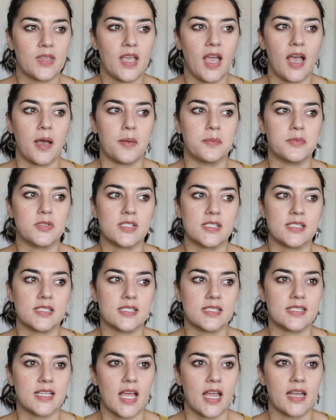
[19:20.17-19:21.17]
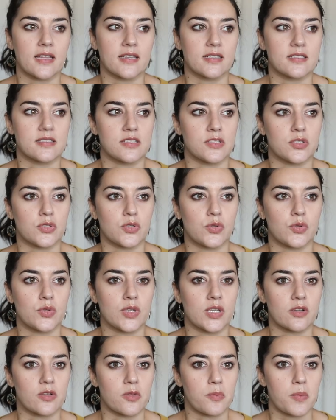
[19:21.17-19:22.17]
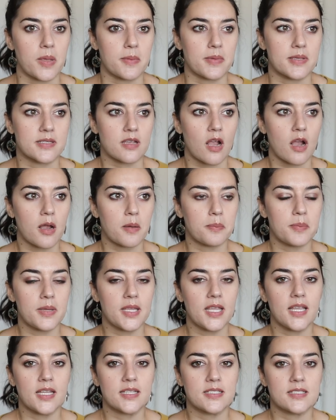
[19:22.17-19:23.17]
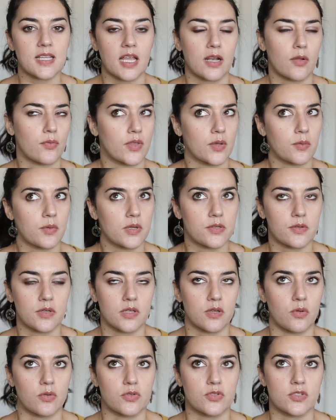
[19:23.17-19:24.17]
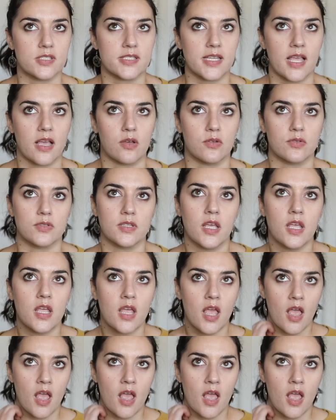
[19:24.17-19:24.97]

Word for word: yeah, I'm just excited to hear the baby's heartbeat. I don't think we're doing an ultrasound.